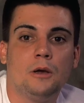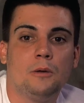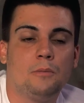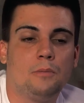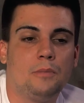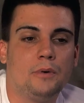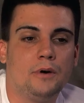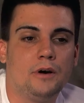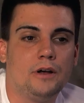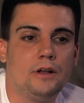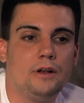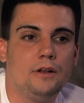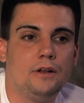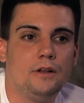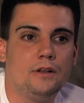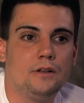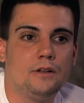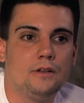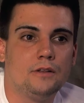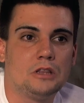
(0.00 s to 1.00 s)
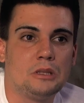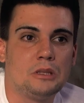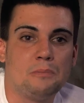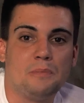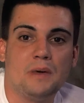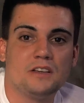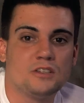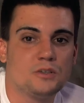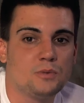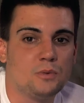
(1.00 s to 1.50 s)
But the
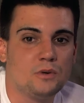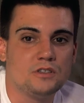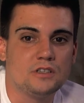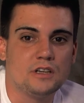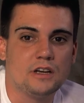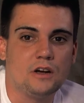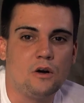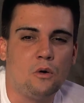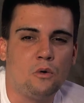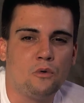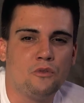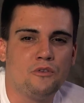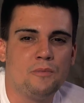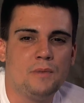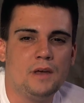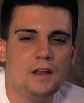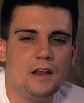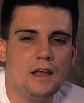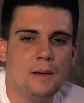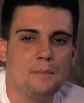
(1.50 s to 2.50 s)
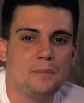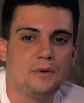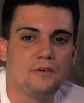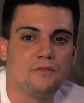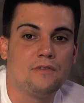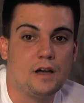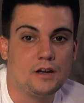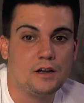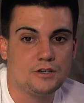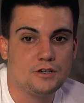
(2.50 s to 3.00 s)
best ones like Ultimate and
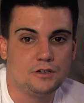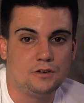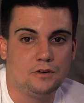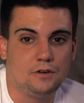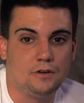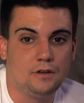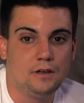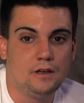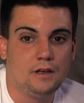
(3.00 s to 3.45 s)
Professional.